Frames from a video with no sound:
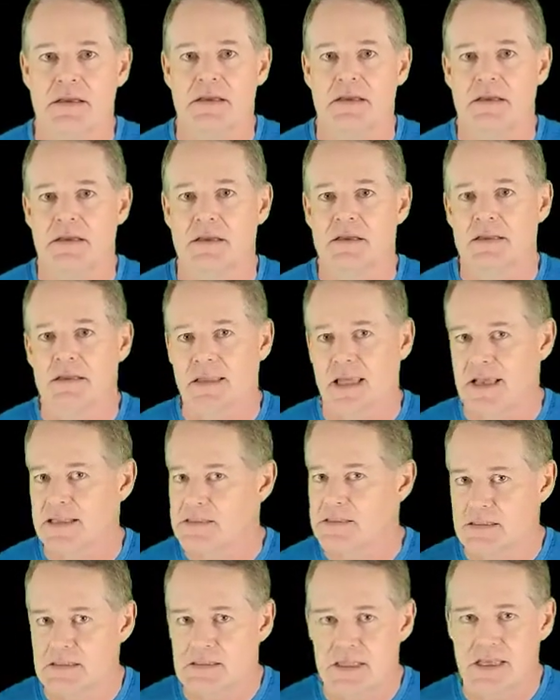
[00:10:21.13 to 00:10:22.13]

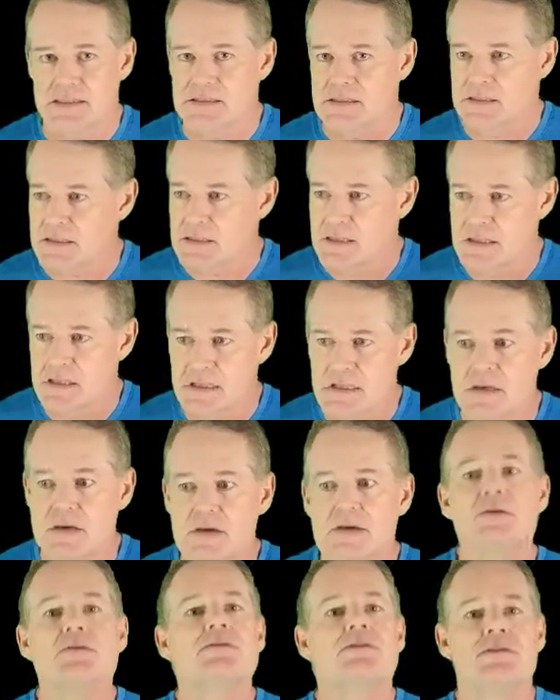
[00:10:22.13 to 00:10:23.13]
That's
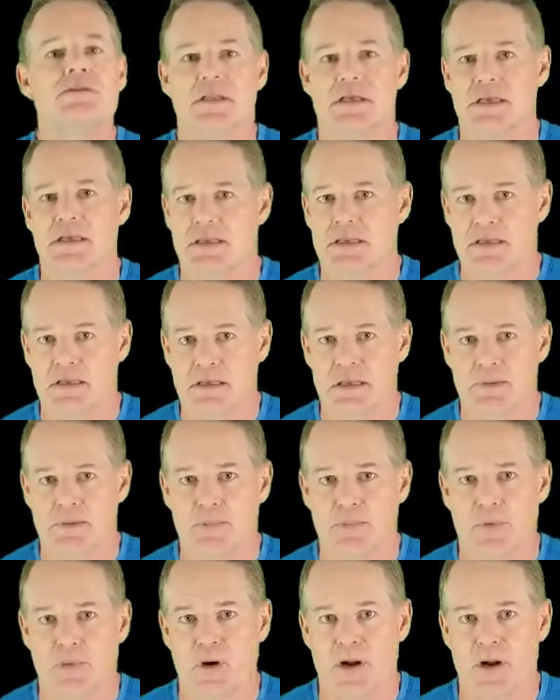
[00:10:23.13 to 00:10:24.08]
hugely important.